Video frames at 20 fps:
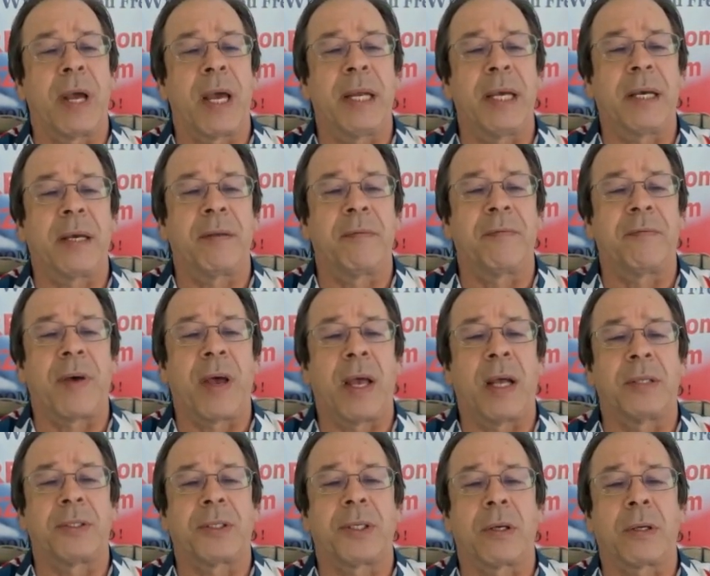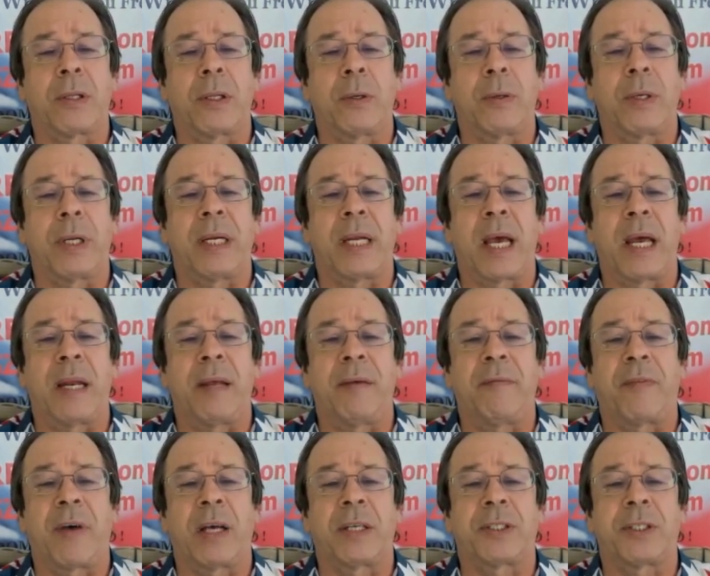Any conveyance, including
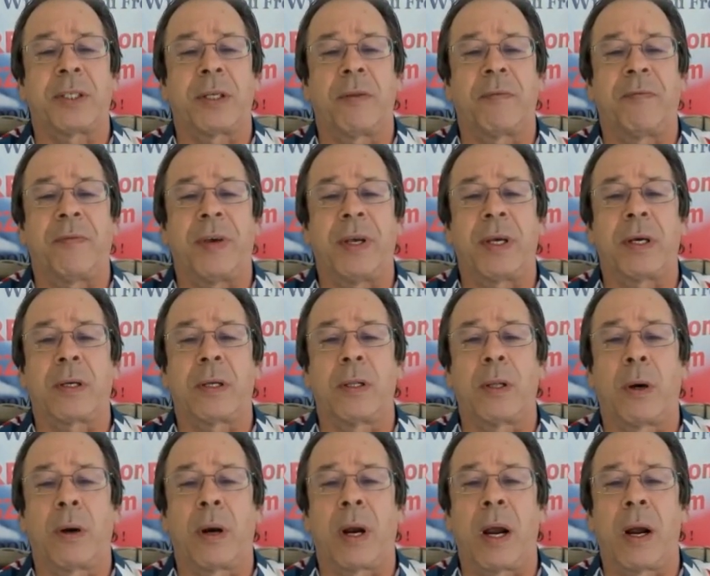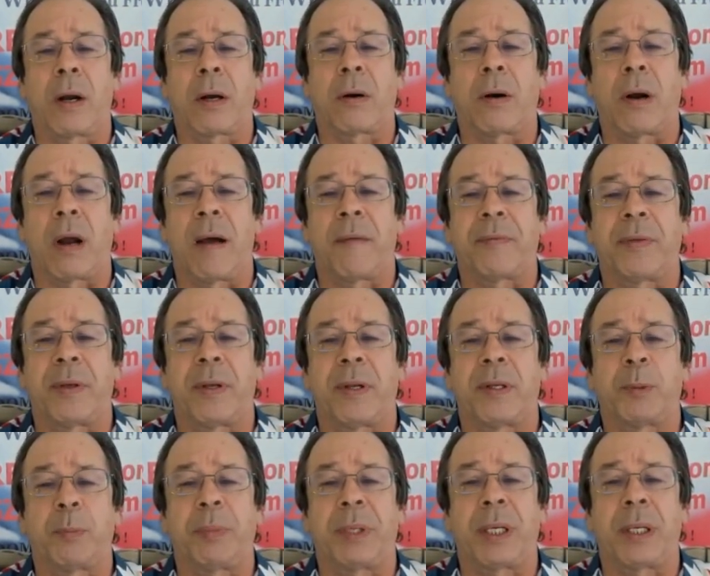any vessel, vehicle, or aircraft that
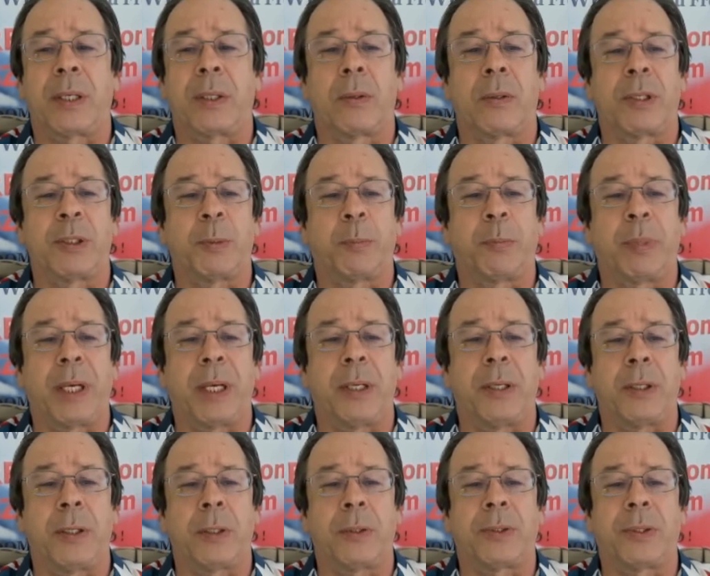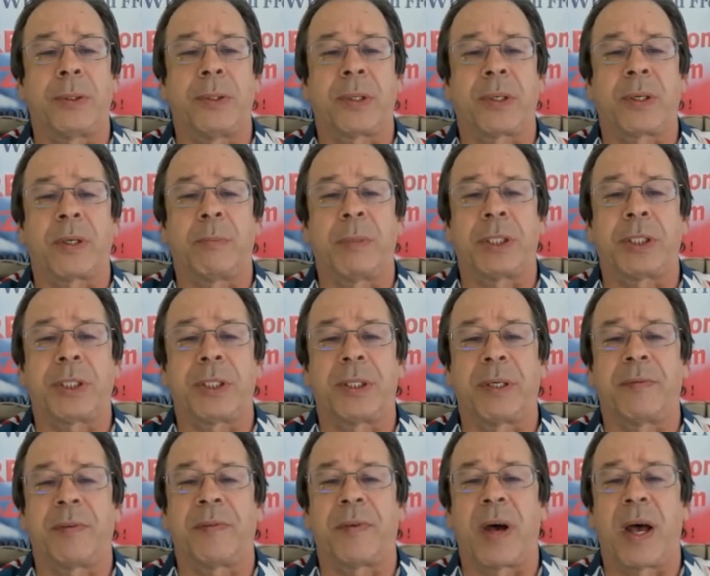has been or is being used in the
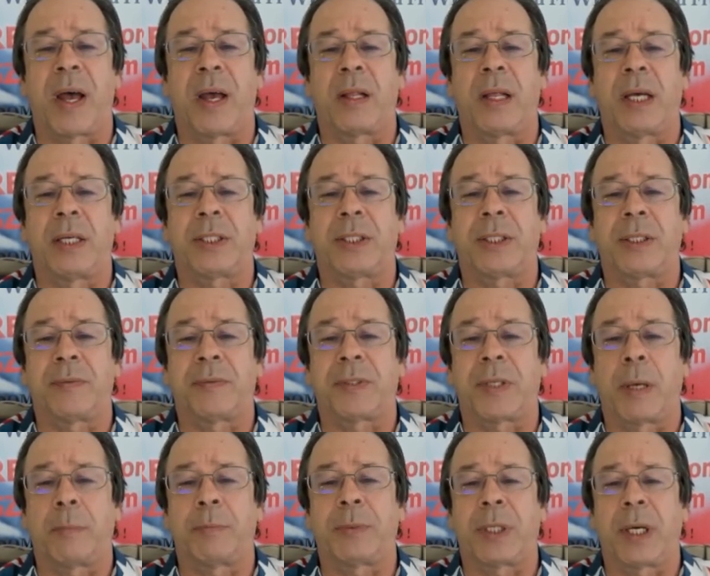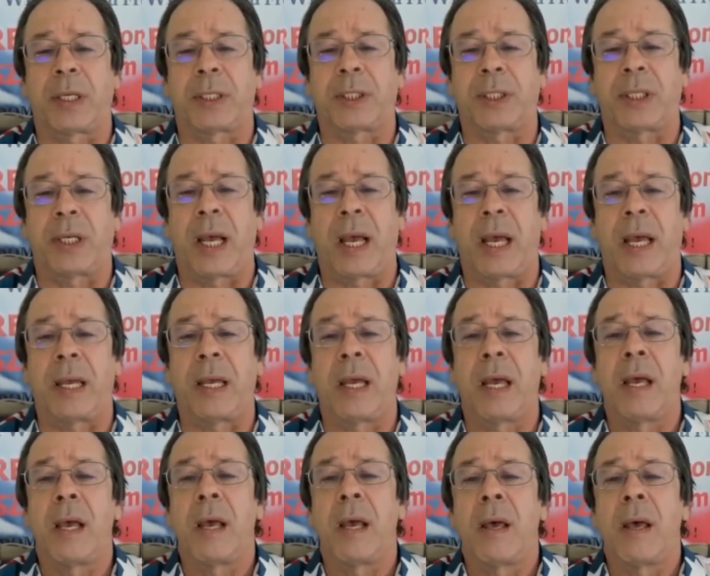commission of a violation of subsection A,
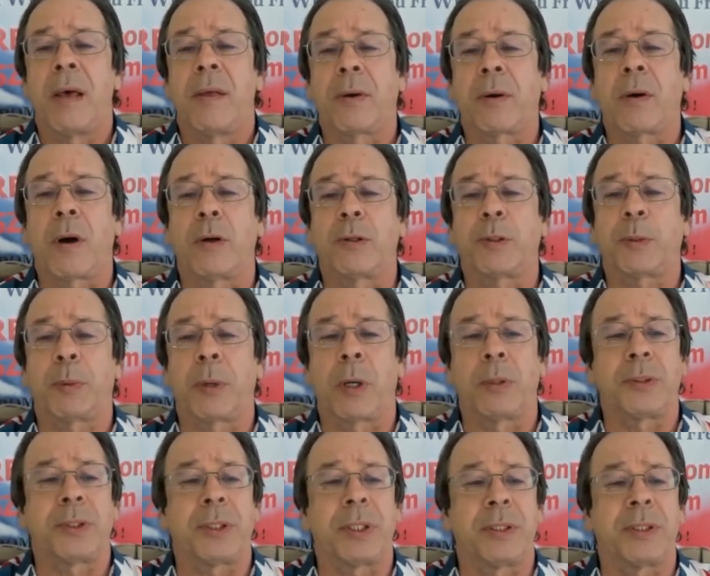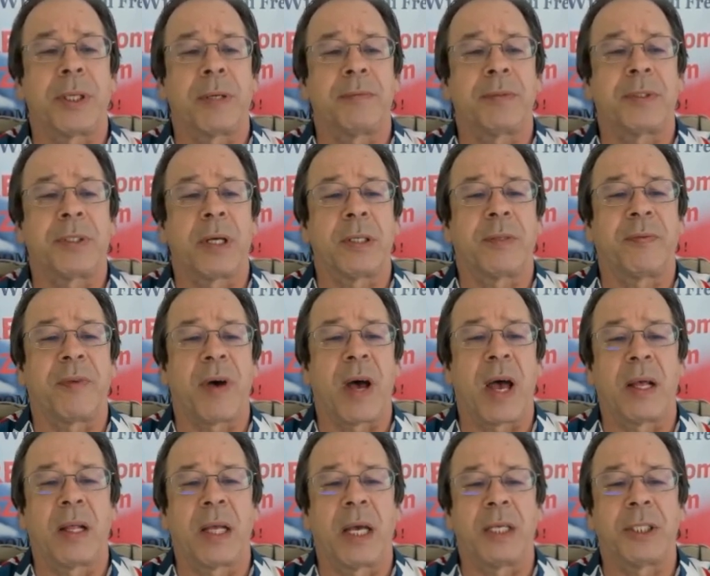the gross proceeds of such
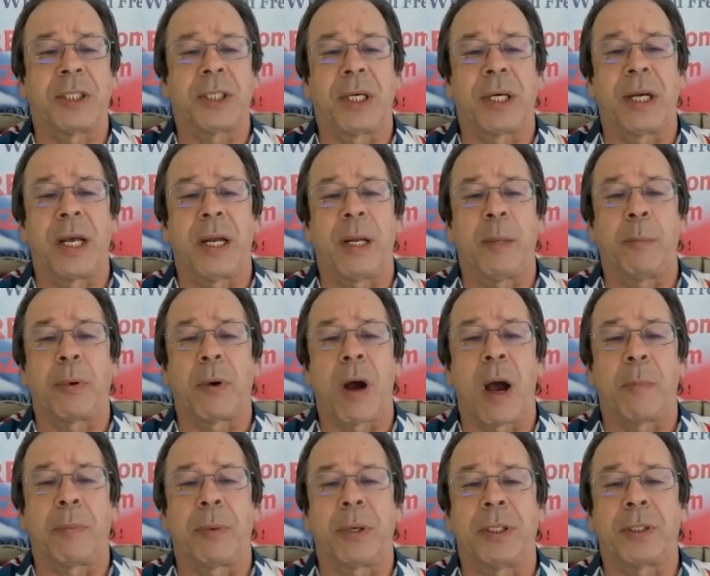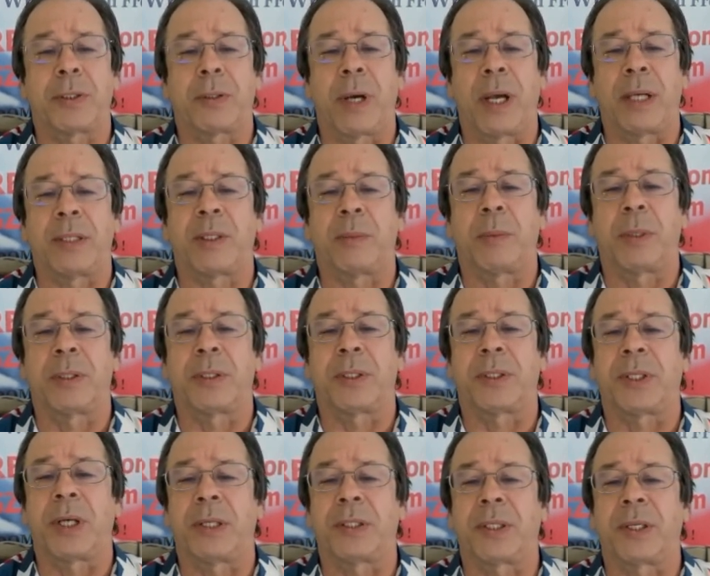violation and any property traceable to
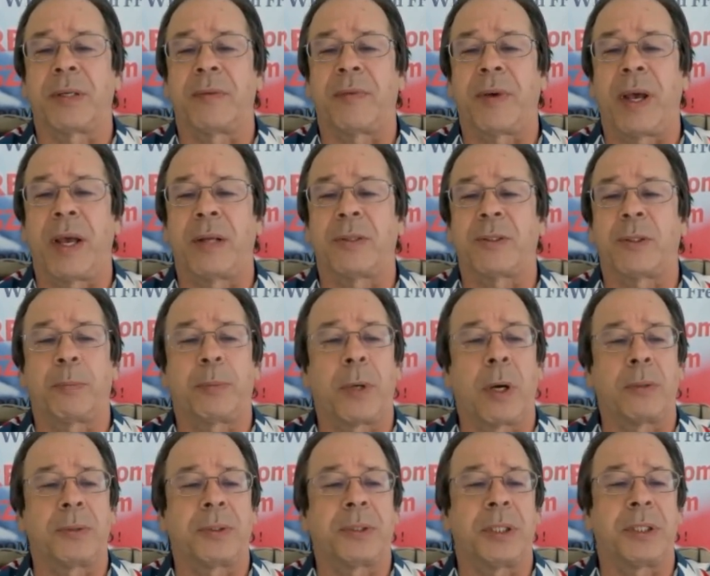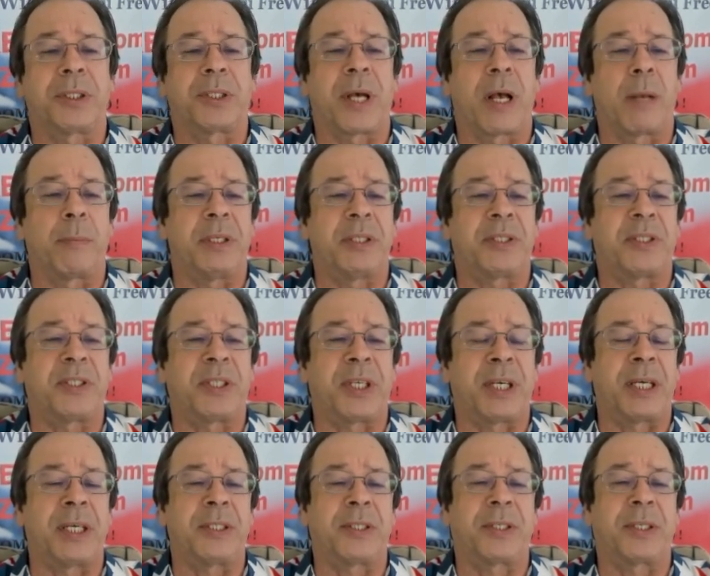such conveyance or proceeds shall be
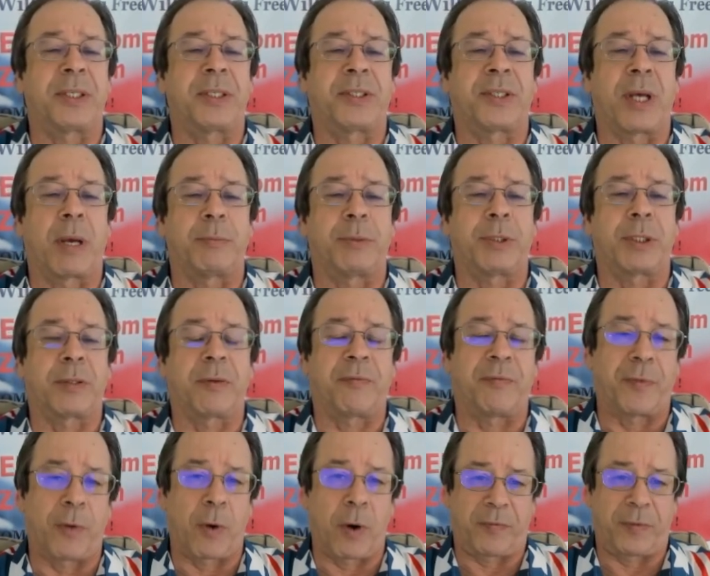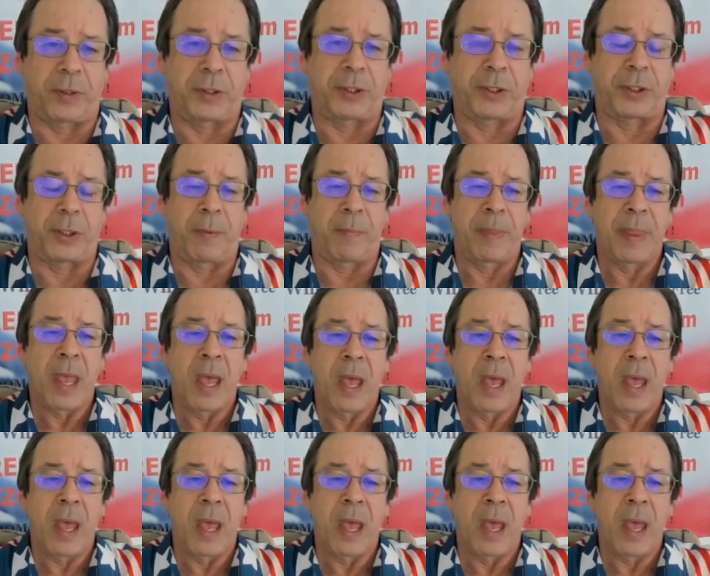seized and subject to forfeiture.